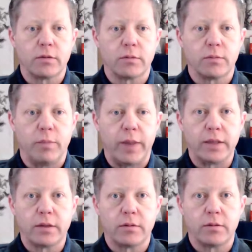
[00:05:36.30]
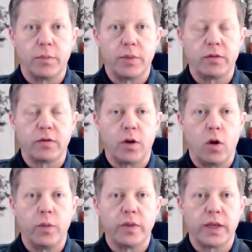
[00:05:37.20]
hmm. make the pizza at
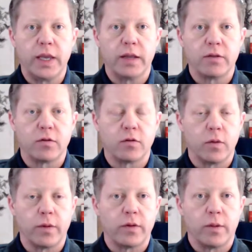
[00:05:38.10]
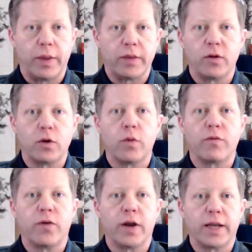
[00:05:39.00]
home with the kids and so it makes it into a
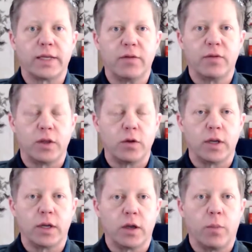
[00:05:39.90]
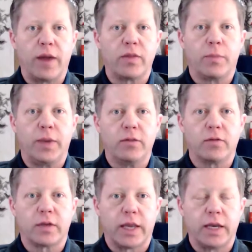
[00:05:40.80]
fun activity right. you can go buy the
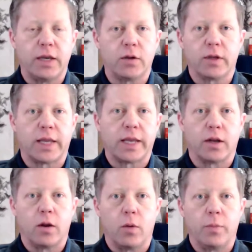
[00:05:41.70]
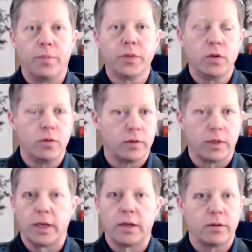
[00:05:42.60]
pizza kit and you can take it home you can
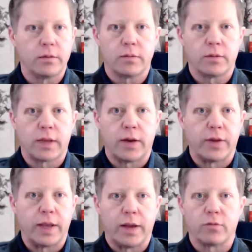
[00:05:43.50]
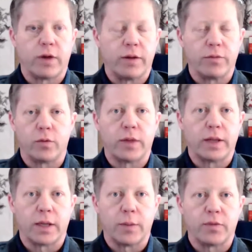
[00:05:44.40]
get it carry out drive through
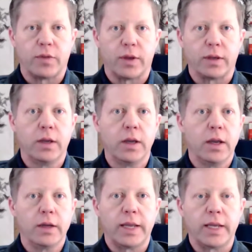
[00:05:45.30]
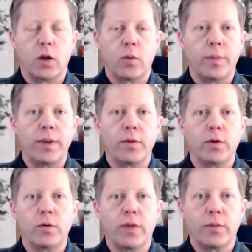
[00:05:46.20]
that type of thing take it home and be able to
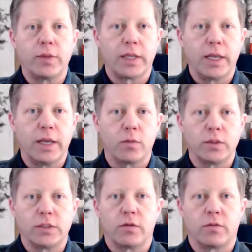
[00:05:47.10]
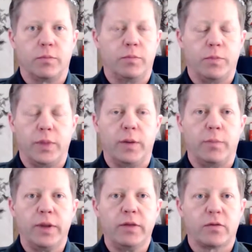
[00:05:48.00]
do that with the kids which has been a
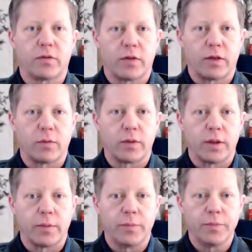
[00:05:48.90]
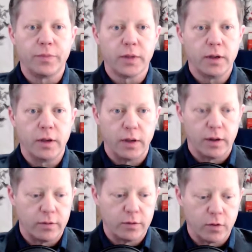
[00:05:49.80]
big success with them
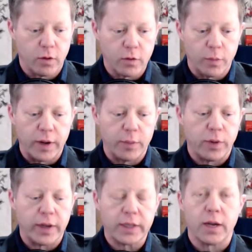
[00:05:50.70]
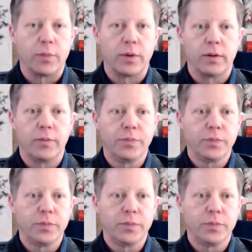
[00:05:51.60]
uh, there's also been a, a, bread company. Point,